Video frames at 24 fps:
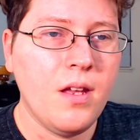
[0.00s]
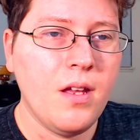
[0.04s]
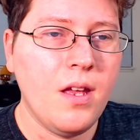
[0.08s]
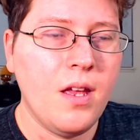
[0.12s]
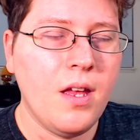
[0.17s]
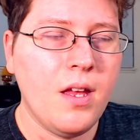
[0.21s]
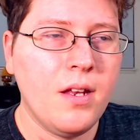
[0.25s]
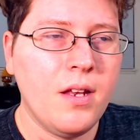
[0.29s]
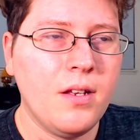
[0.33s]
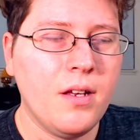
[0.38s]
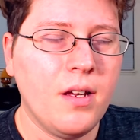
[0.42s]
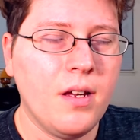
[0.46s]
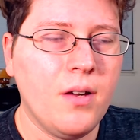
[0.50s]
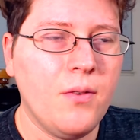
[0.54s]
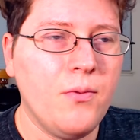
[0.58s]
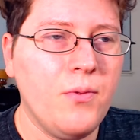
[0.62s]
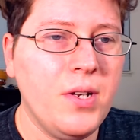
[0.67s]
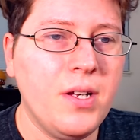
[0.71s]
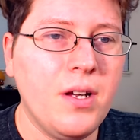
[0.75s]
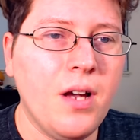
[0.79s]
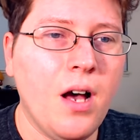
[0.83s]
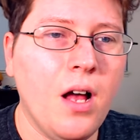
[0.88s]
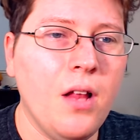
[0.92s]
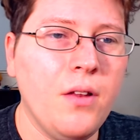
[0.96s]
and
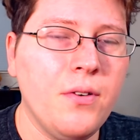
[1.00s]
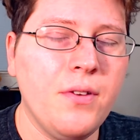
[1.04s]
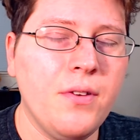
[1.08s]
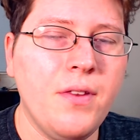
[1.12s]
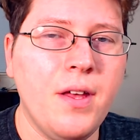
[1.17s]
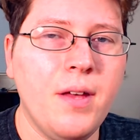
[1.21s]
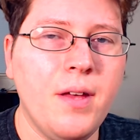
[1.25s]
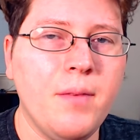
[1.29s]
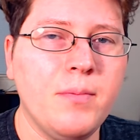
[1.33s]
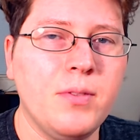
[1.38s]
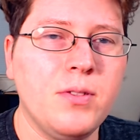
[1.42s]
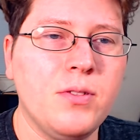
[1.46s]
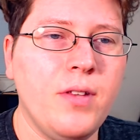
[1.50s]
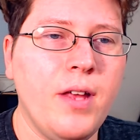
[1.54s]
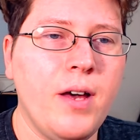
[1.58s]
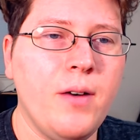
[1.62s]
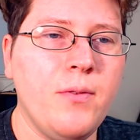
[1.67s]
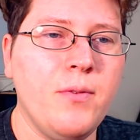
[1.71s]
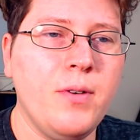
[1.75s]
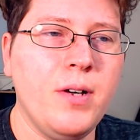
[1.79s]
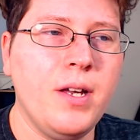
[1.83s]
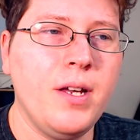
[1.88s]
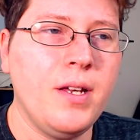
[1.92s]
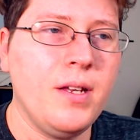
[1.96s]
recolored them so
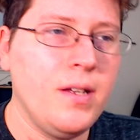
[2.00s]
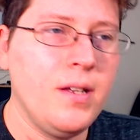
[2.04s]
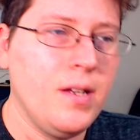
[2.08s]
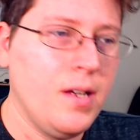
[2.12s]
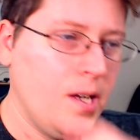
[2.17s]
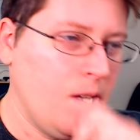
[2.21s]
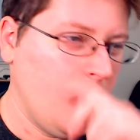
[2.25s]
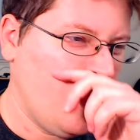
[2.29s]
that way,